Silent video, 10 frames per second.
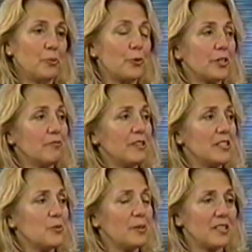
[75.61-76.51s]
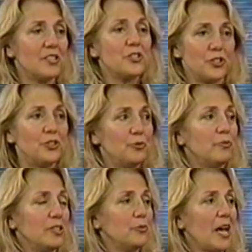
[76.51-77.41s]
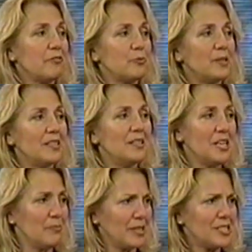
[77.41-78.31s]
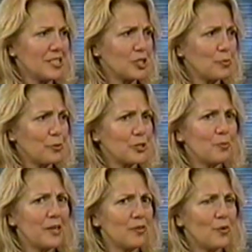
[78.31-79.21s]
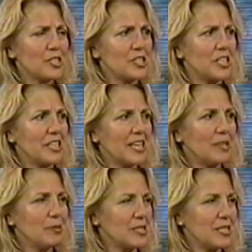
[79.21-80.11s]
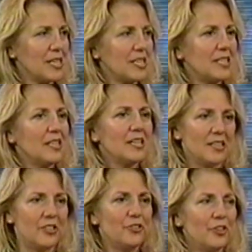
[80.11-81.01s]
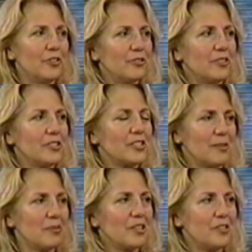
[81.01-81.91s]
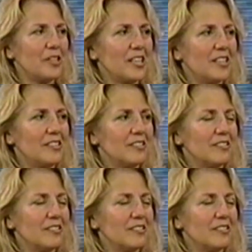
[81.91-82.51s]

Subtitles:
important events because you have to be placing a sports bet and watching a game instead, there's something going on.